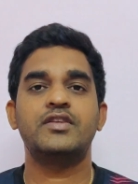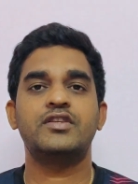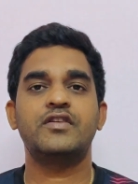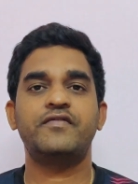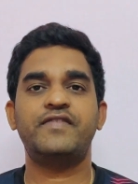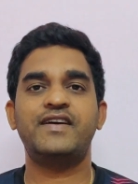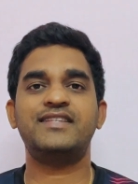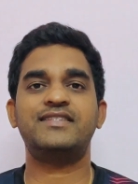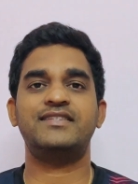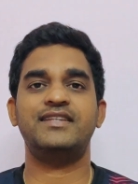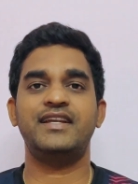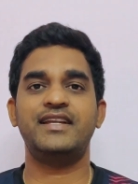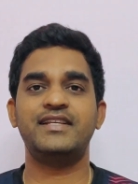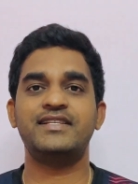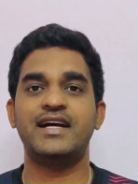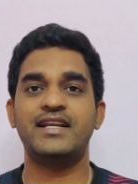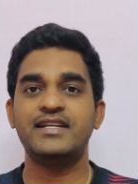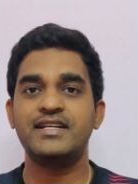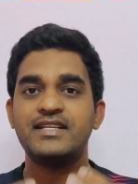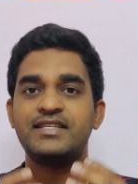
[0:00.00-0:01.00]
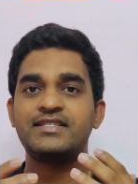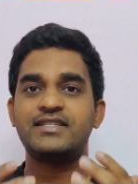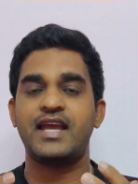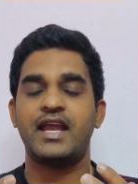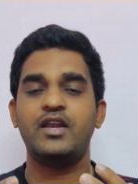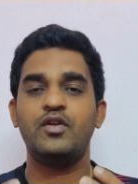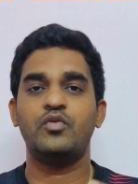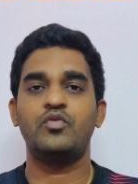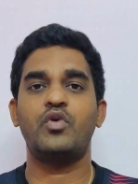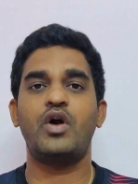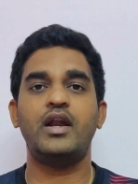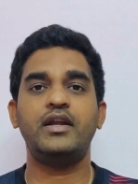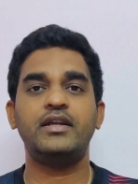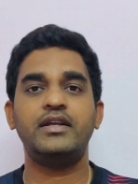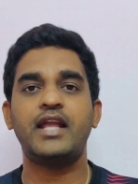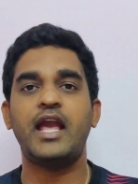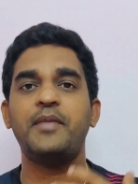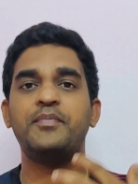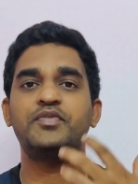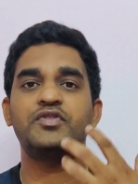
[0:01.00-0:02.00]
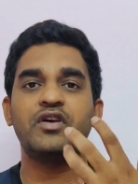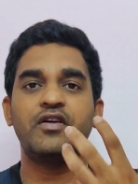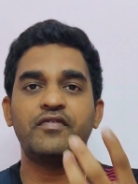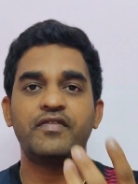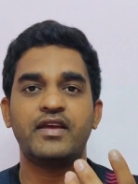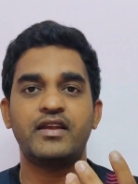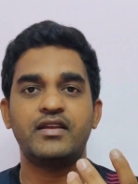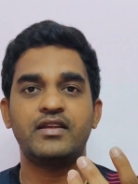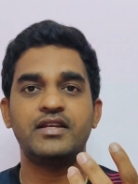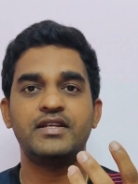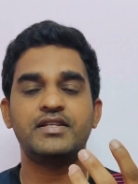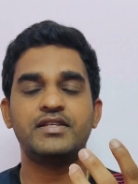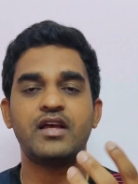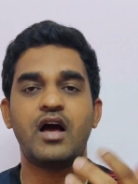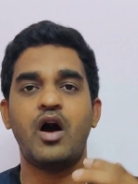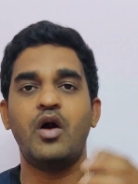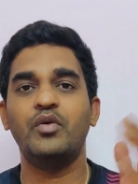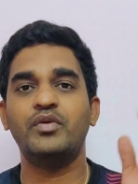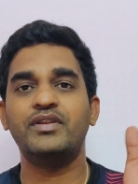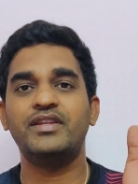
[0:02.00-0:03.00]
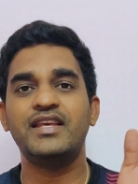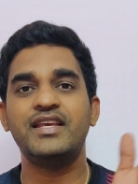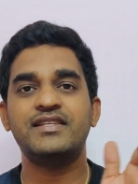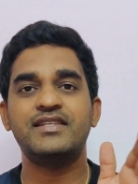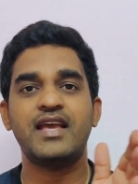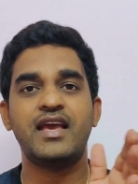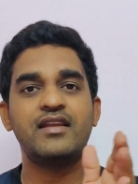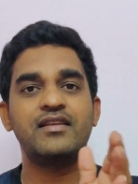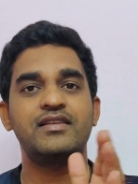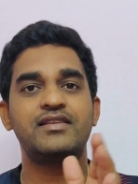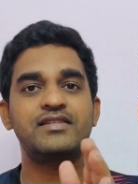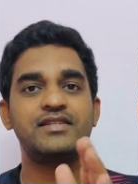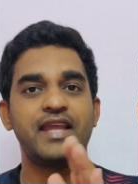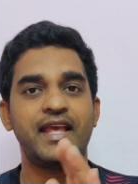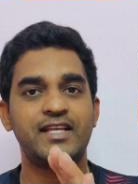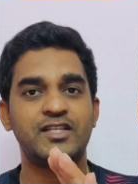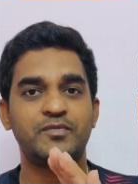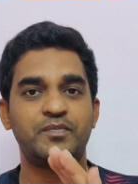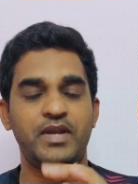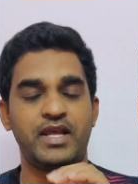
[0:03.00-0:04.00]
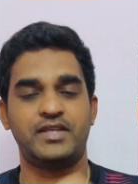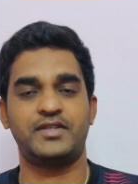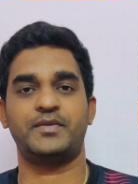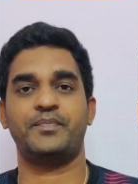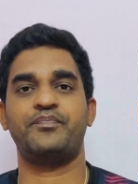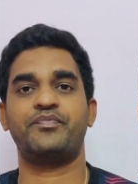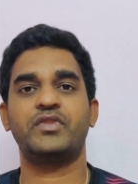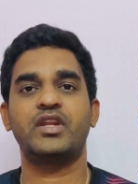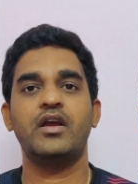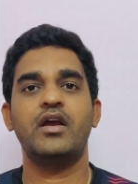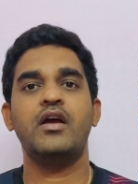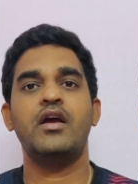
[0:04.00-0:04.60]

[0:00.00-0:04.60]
So first let us understand what types of errors, how these errors takes place.